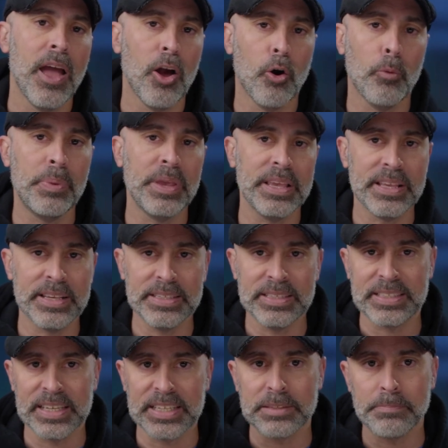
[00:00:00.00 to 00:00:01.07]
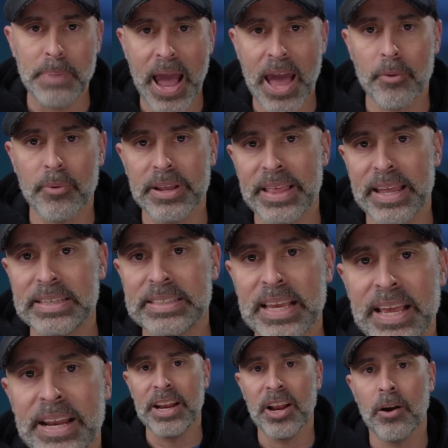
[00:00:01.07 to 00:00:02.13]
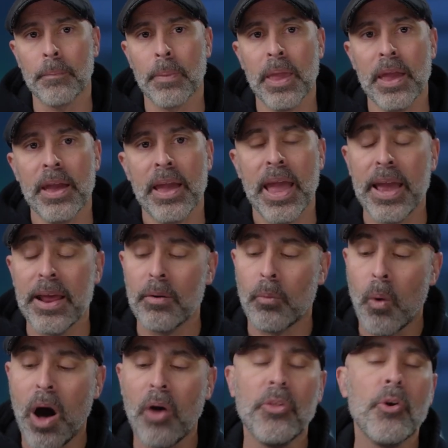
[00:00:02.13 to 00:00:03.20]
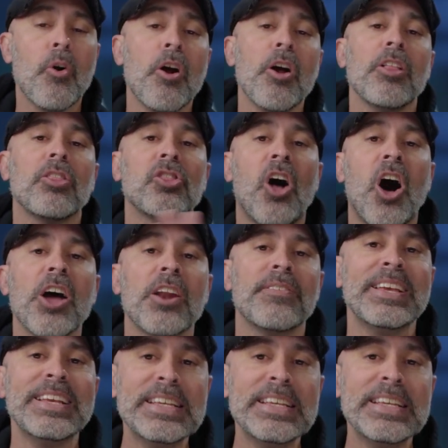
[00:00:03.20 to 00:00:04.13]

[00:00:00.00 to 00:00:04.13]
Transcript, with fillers: L P E six battery that is in here. And while there are a lot of